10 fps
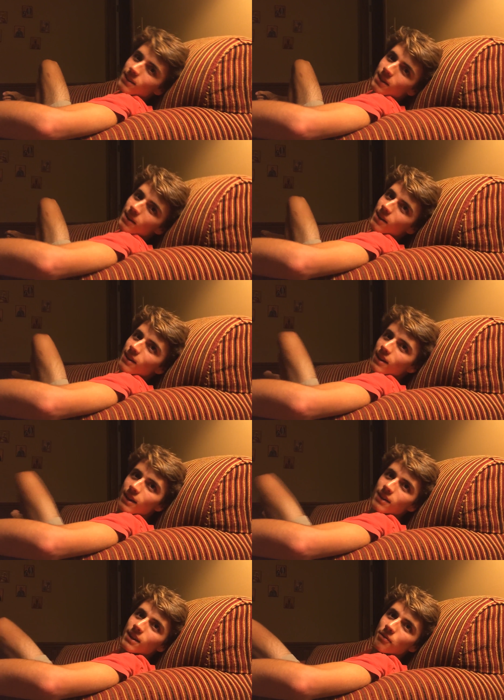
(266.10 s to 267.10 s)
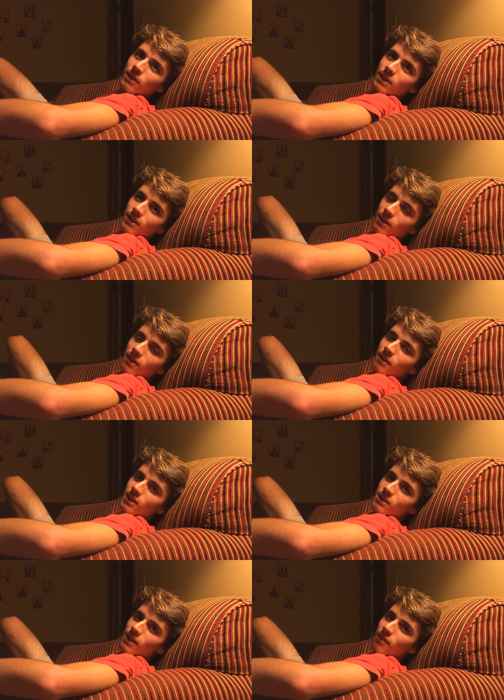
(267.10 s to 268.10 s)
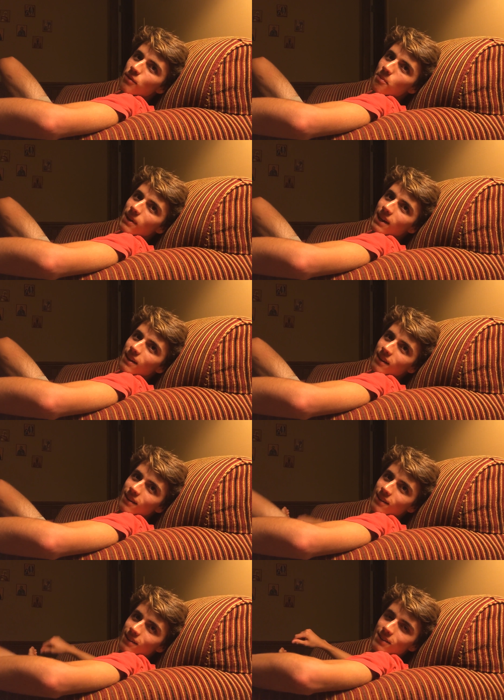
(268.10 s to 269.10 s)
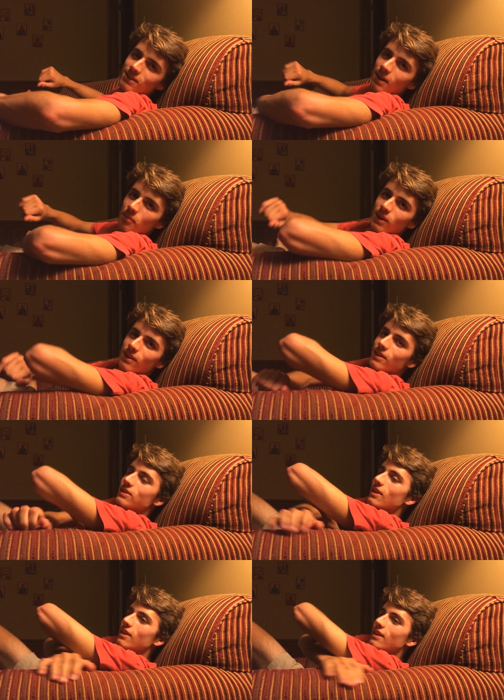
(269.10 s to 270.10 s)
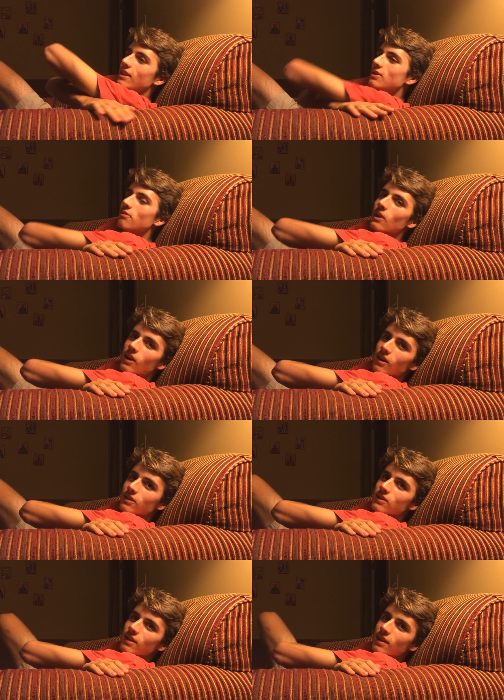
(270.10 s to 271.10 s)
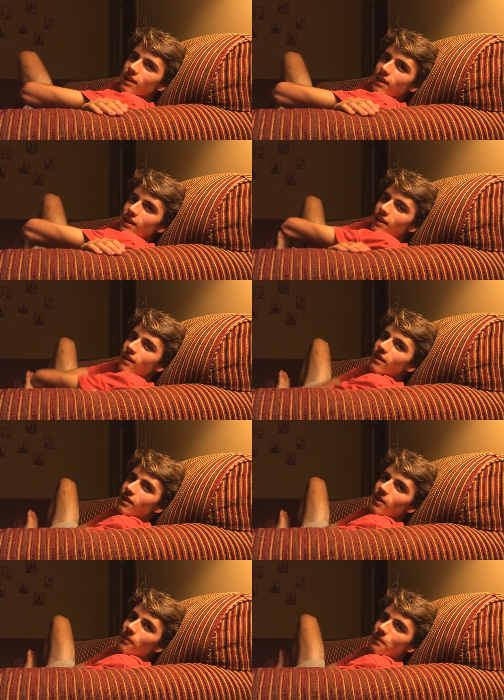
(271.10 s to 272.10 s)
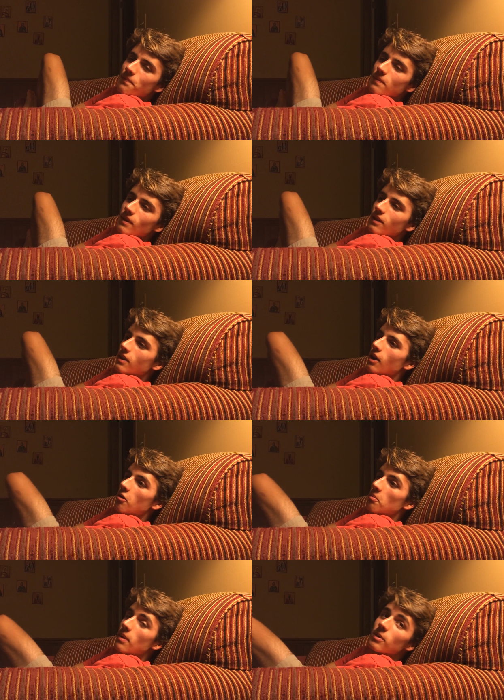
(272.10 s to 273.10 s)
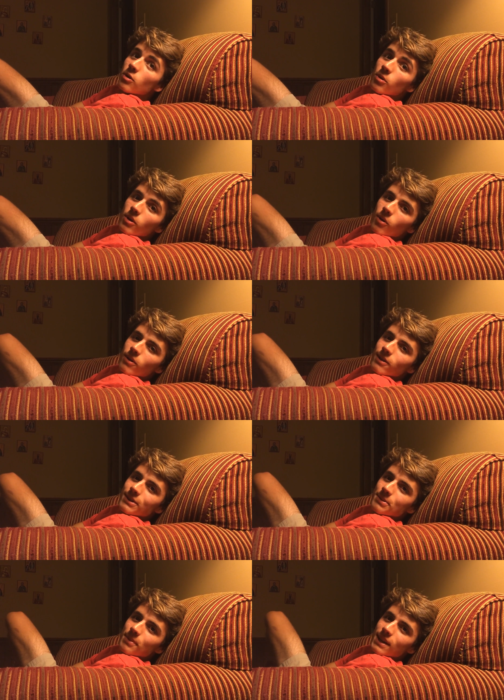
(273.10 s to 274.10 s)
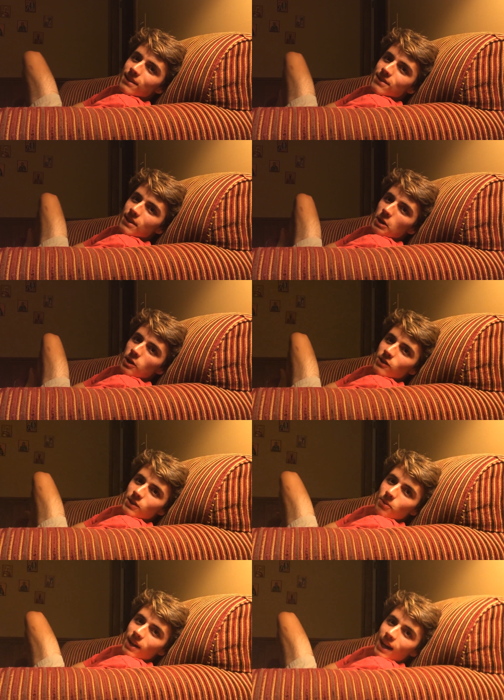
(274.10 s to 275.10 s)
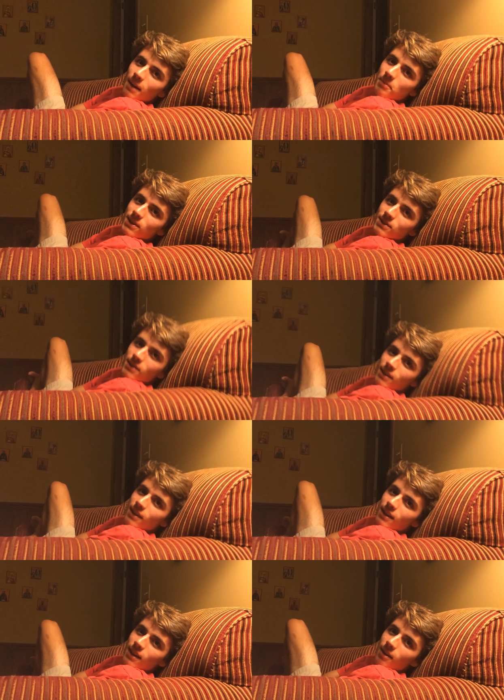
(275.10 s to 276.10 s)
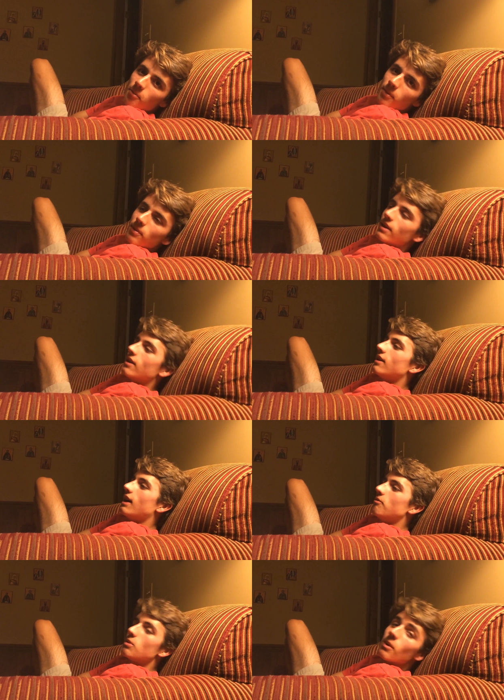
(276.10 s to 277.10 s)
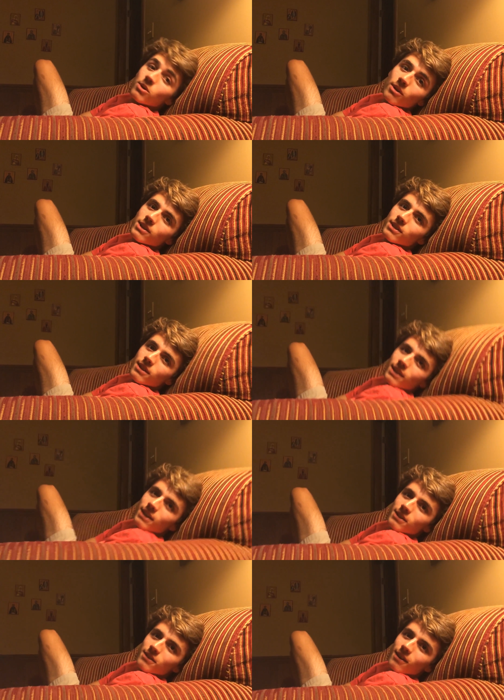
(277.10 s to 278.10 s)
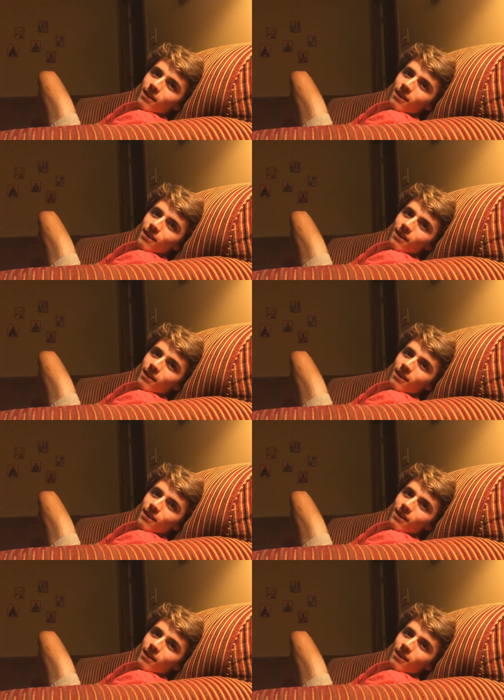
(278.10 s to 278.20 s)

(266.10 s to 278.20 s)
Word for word: Uh, definitely a good, good time for Ben during the summer and his, uh, his vlogs. Um, you know, maybe we'll record a little bit, see, see what happens. maybe, uh, have some interesting things.